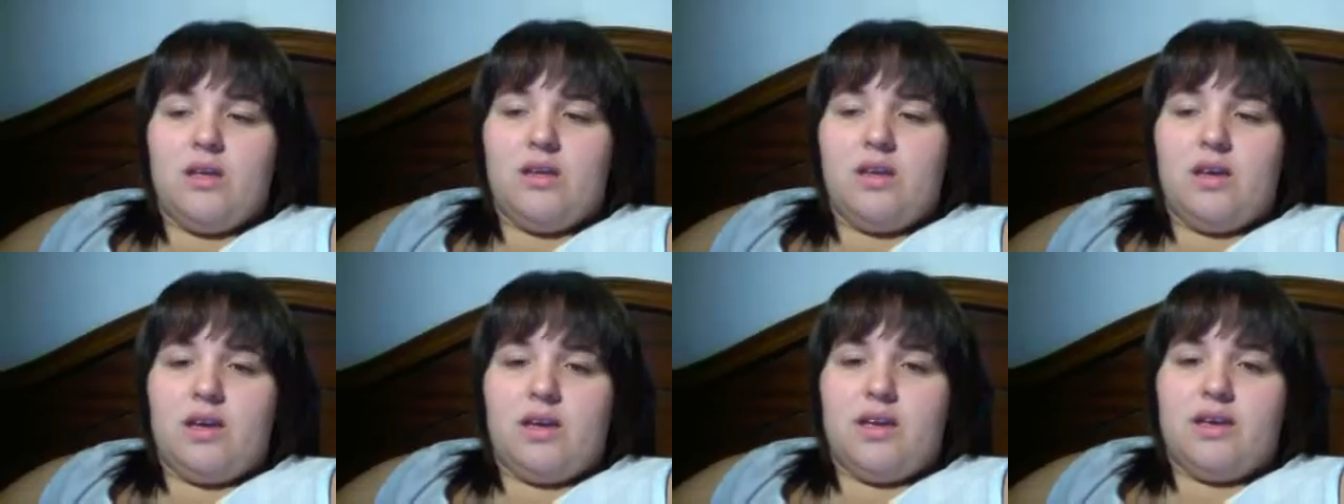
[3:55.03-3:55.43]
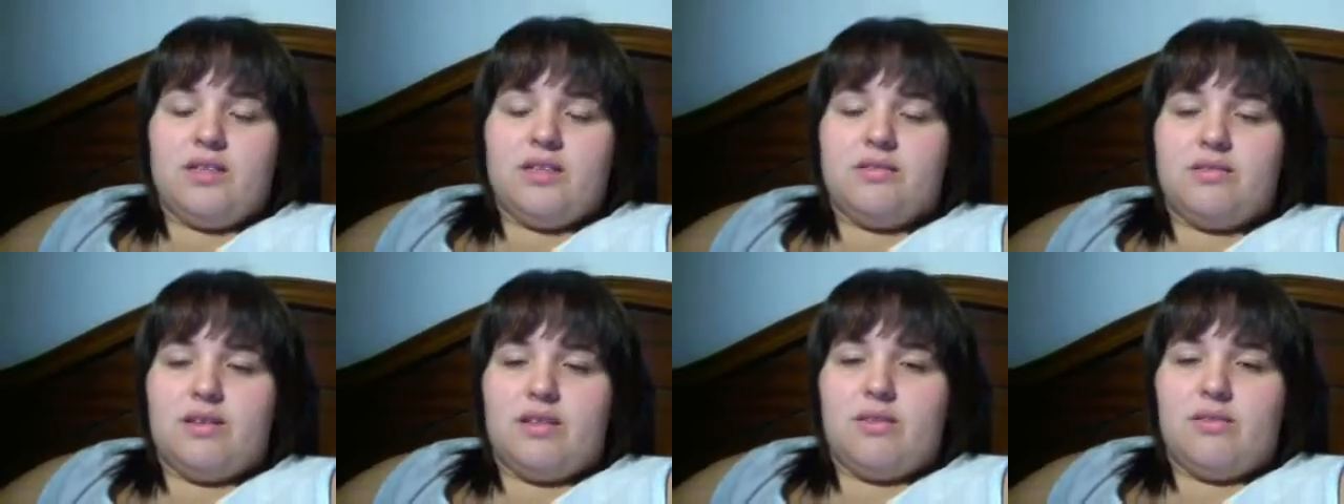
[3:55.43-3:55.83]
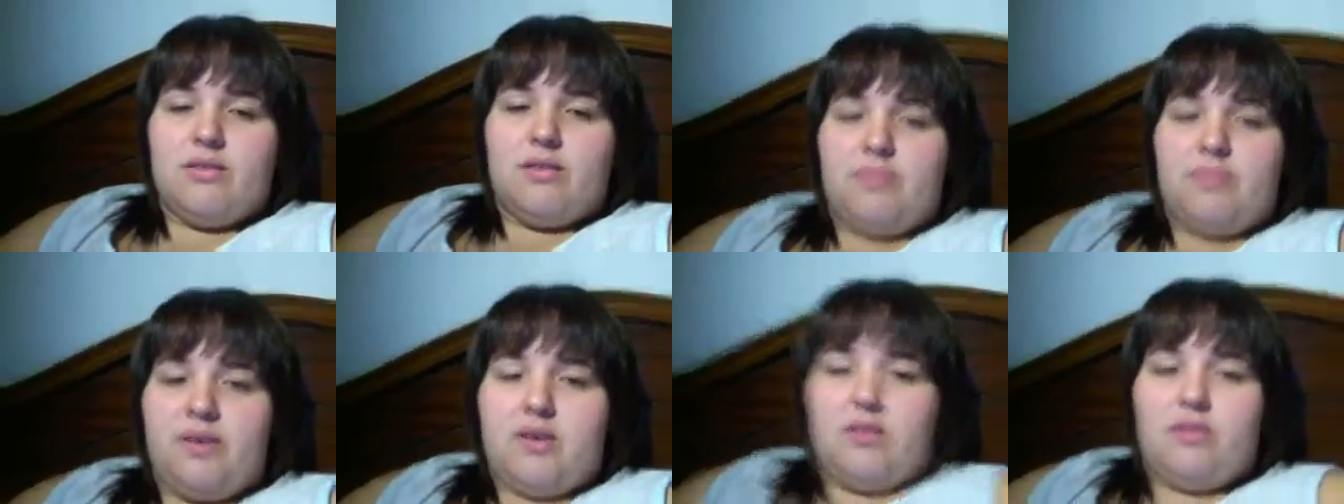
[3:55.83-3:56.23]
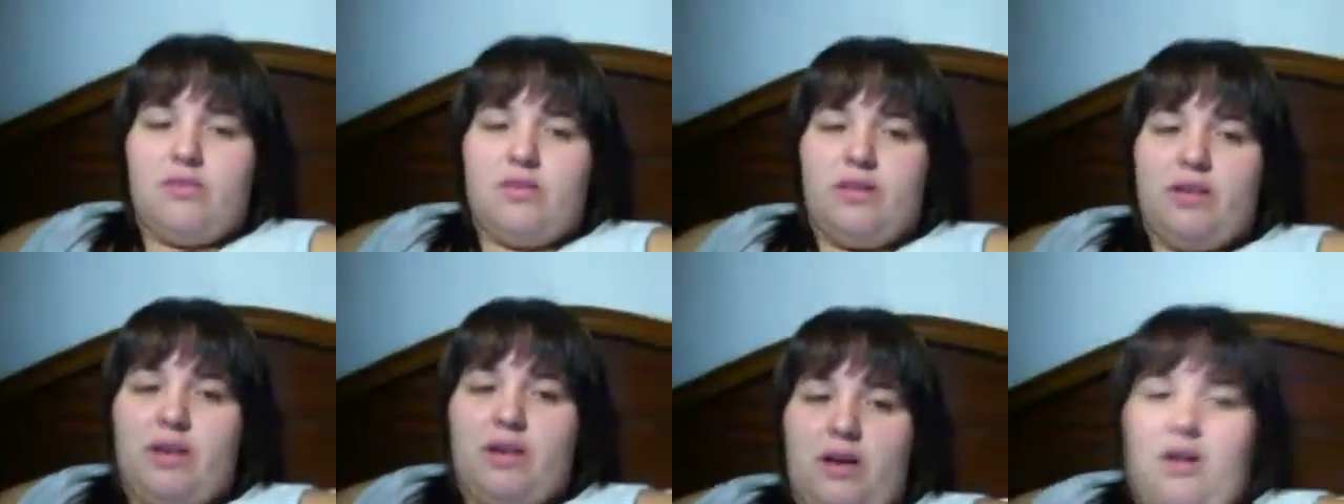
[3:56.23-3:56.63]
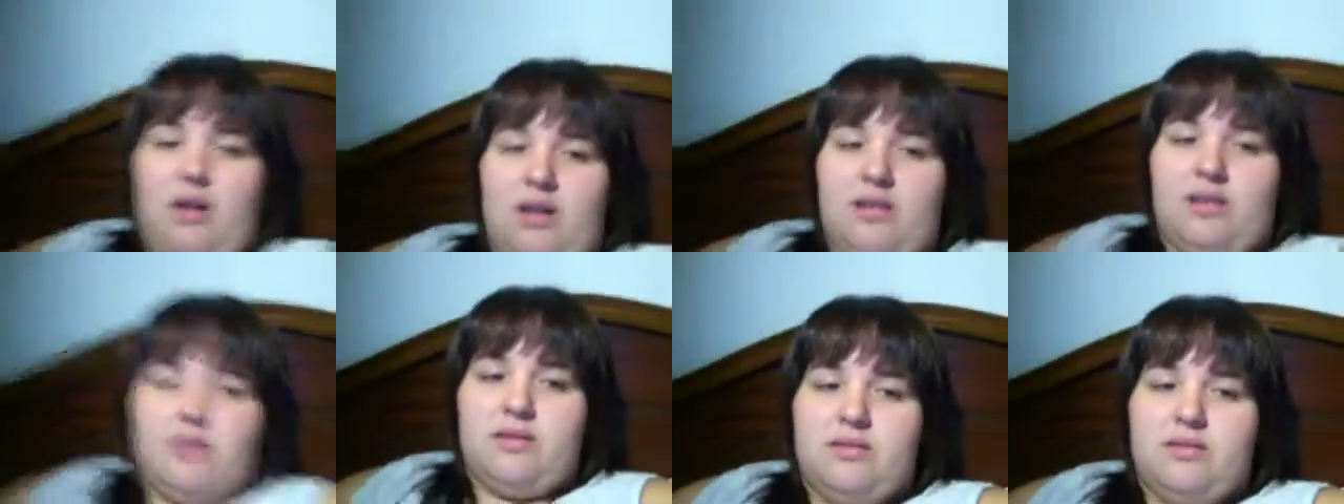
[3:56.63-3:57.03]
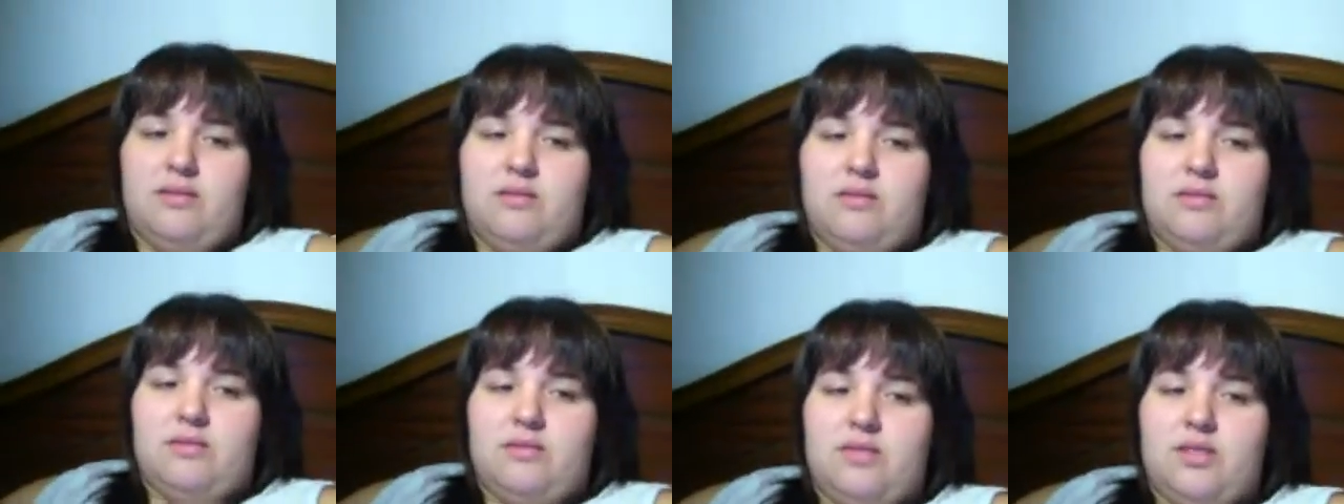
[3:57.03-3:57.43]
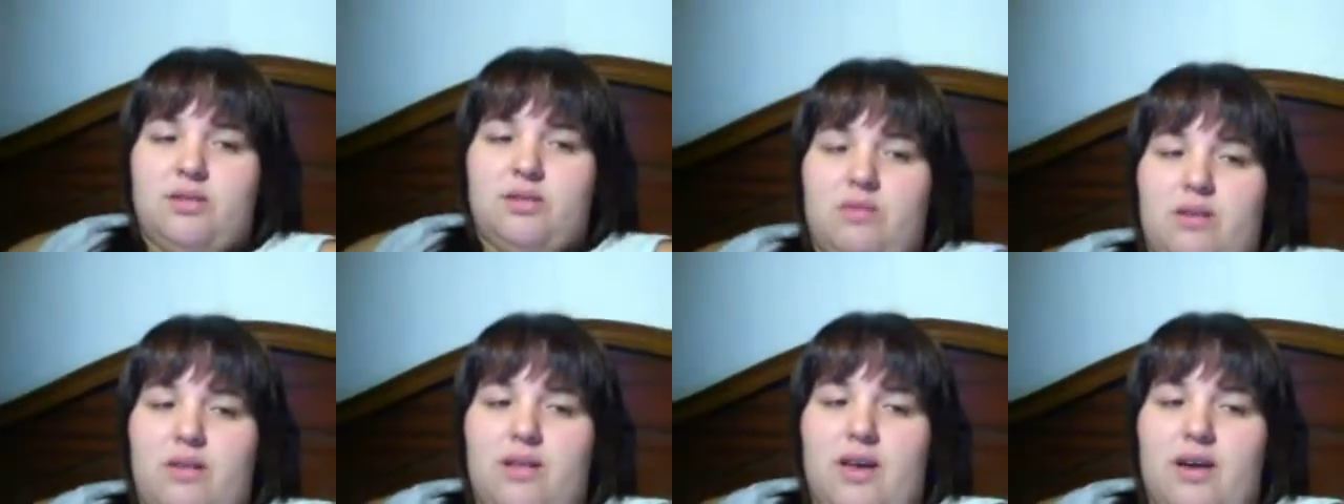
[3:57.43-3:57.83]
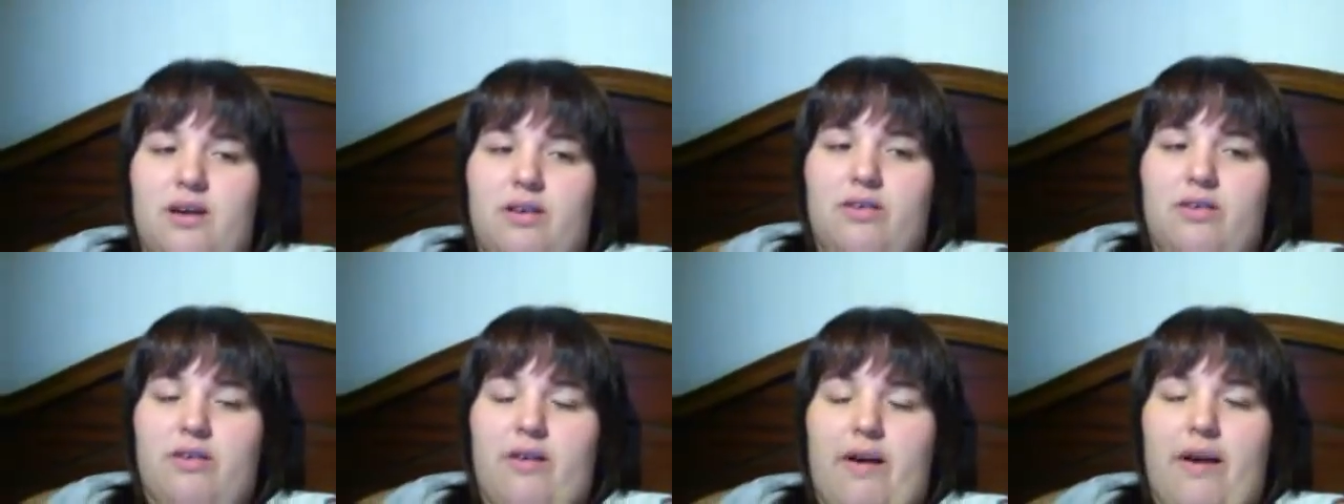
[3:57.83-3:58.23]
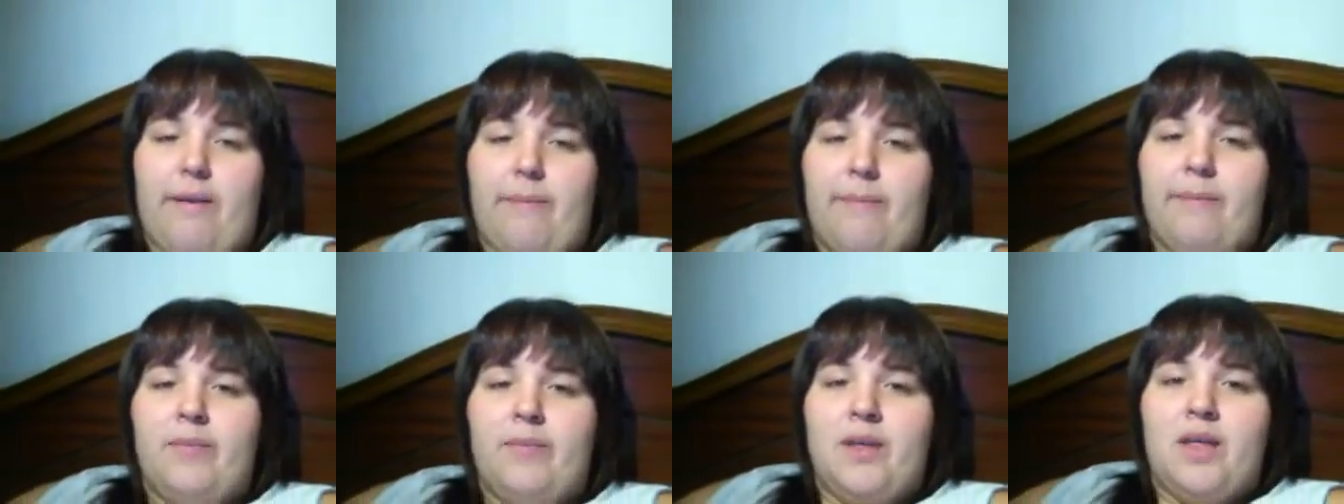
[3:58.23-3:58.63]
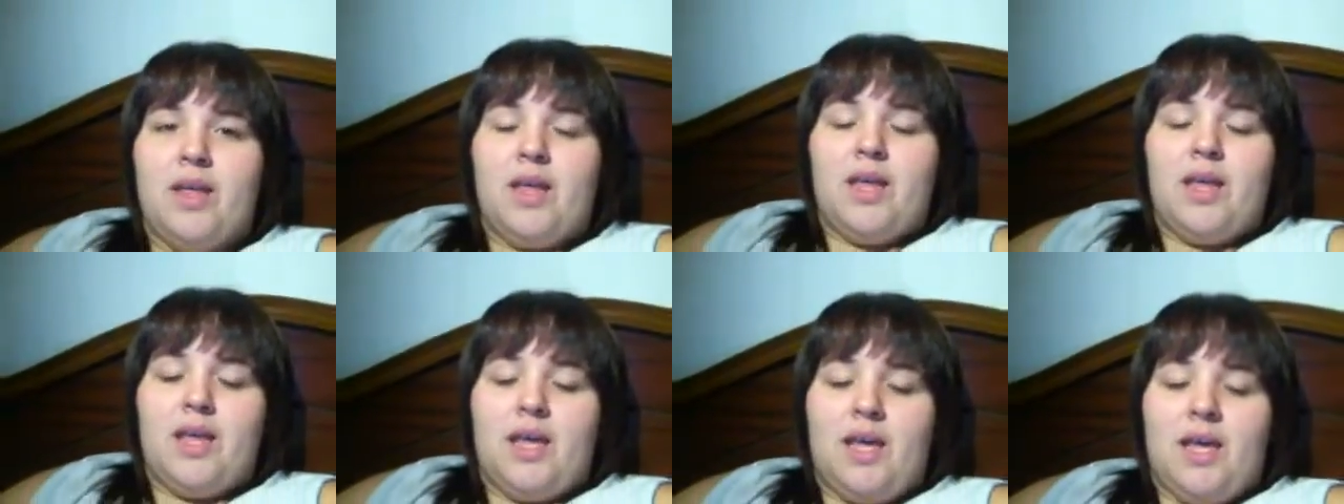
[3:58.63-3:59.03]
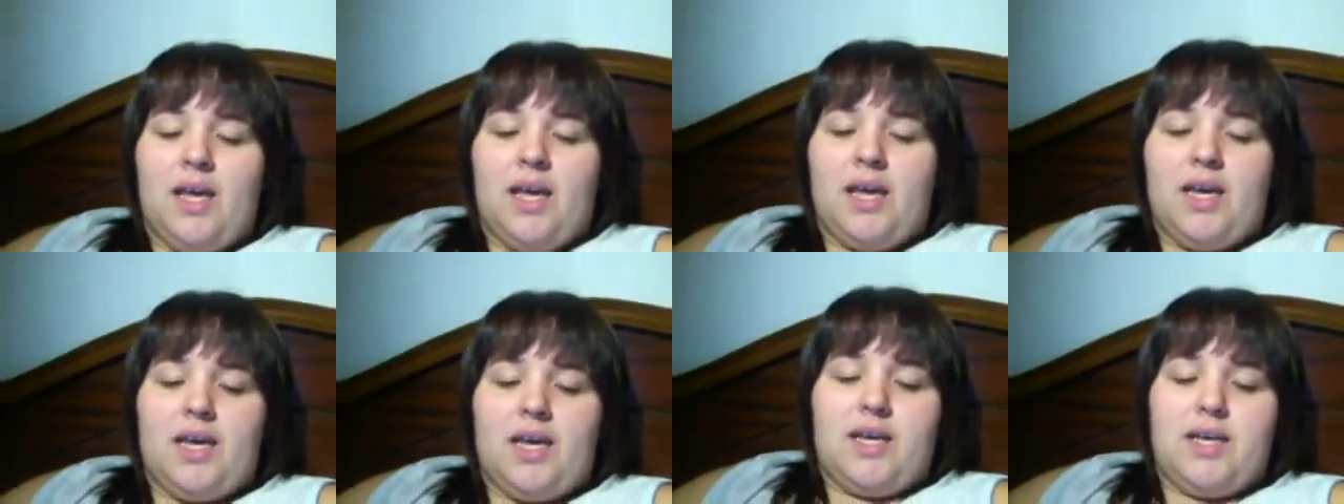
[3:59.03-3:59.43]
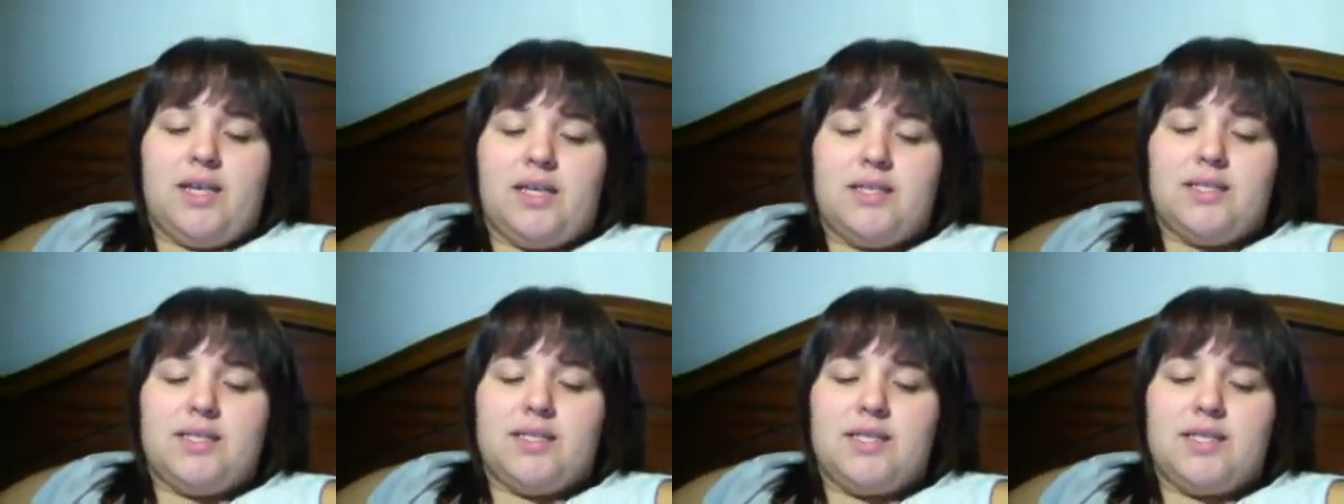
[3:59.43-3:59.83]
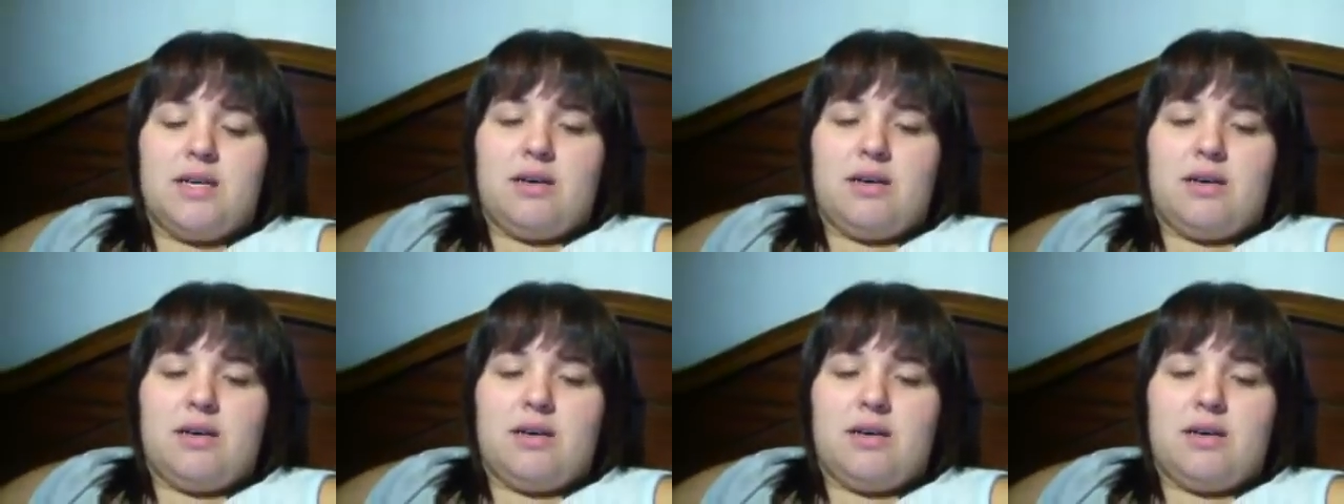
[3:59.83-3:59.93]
Yeah, so I thought I'd be a good girl and do all that crap. And